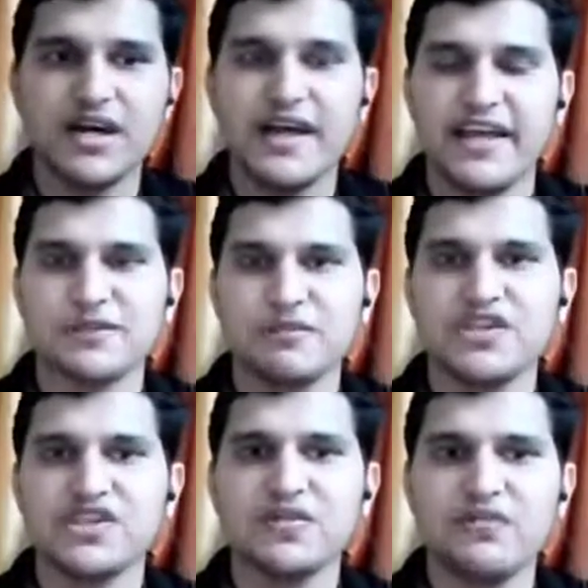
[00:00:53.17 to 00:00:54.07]

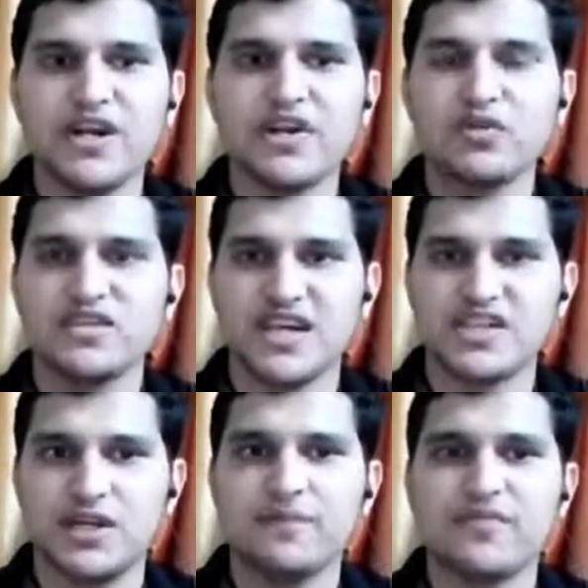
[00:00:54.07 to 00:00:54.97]
Explanation 1 to the
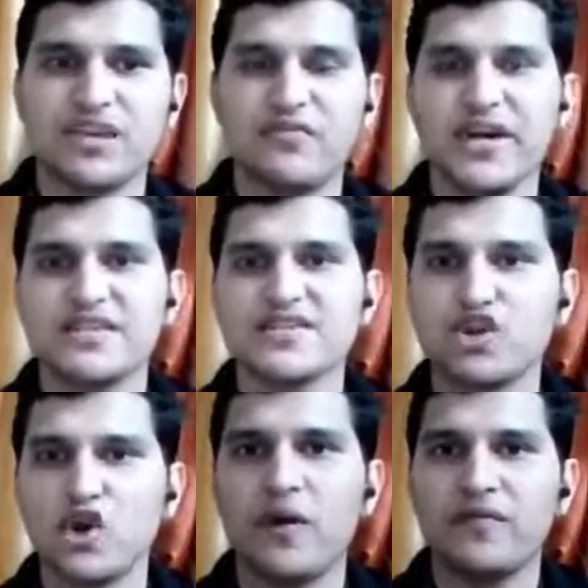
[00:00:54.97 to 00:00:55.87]
section defines the
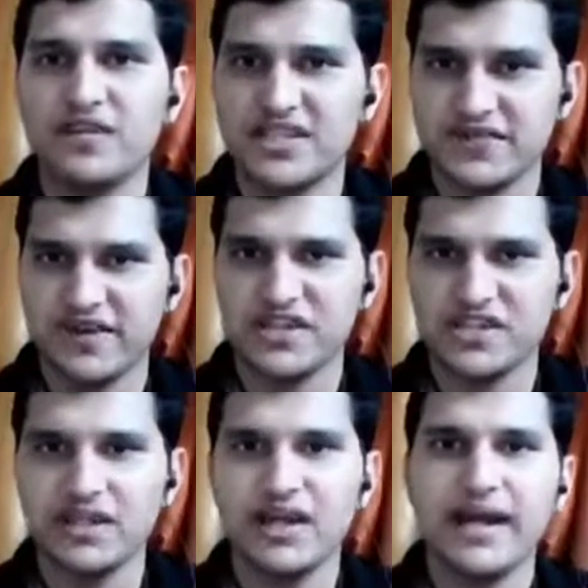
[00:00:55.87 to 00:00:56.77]
scope of the
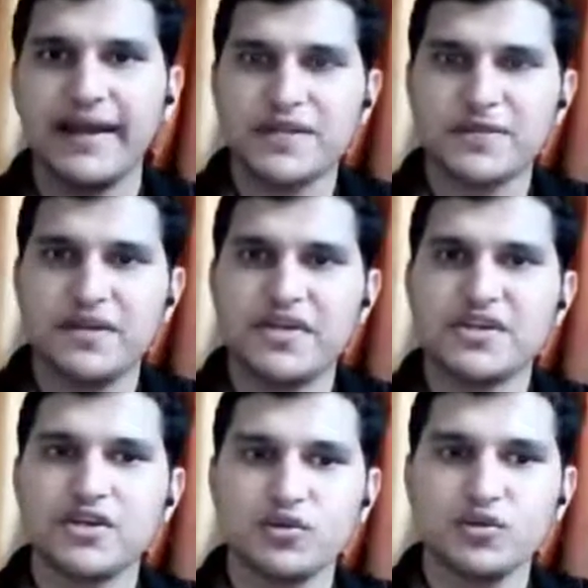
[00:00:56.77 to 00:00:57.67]
disaffection, and explanation
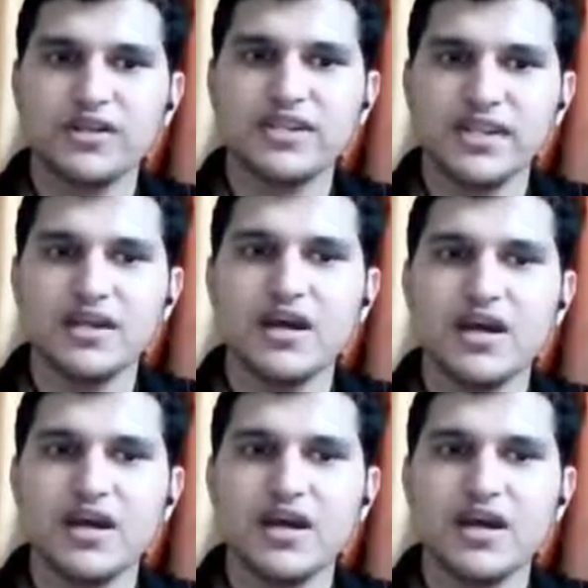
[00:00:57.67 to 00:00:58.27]
2 and 3